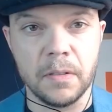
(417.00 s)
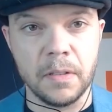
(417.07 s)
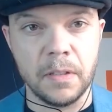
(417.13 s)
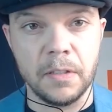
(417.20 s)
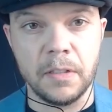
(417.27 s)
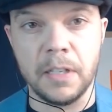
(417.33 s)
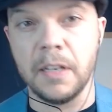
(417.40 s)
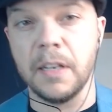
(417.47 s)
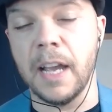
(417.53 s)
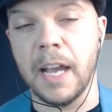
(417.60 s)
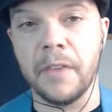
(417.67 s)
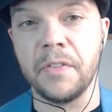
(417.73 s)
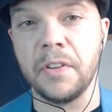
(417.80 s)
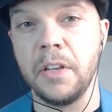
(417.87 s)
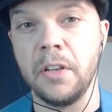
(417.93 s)
didn't
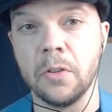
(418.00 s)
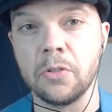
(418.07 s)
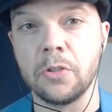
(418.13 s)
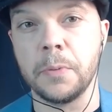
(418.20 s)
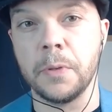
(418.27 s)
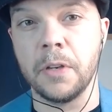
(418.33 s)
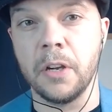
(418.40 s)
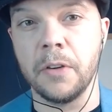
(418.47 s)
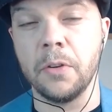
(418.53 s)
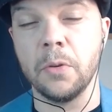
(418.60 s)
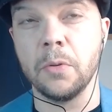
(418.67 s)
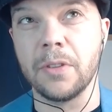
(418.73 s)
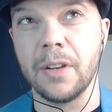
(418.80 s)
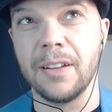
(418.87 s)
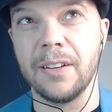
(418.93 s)
have any entrepreneurial
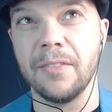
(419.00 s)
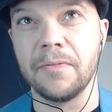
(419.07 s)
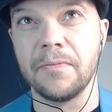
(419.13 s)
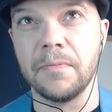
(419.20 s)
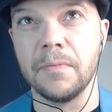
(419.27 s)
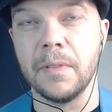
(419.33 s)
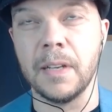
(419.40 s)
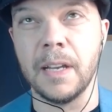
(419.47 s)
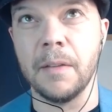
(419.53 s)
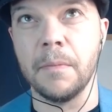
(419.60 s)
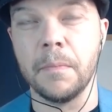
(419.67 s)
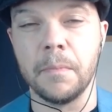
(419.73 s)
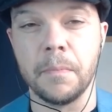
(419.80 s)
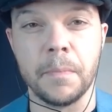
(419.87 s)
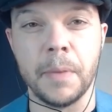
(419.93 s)
kind of
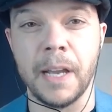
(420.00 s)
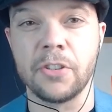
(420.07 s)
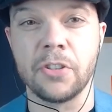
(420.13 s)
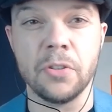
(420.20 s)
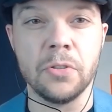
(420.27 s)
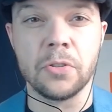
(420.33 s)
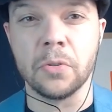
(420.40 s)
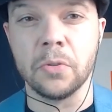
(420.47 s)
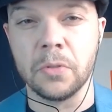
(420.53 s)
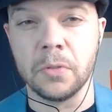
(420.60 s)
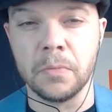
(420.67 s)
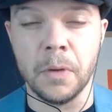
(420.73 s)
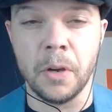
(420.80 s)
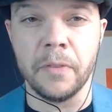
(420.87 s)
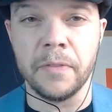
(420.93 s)
passions or
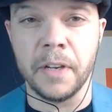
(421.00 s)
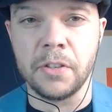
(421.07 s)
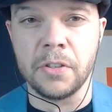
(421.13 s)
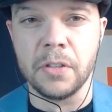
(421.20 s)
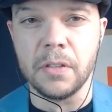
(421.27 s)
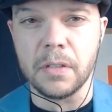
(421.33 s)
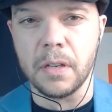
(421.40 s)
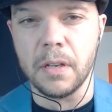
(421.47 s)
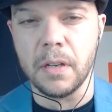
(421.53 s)
motivations?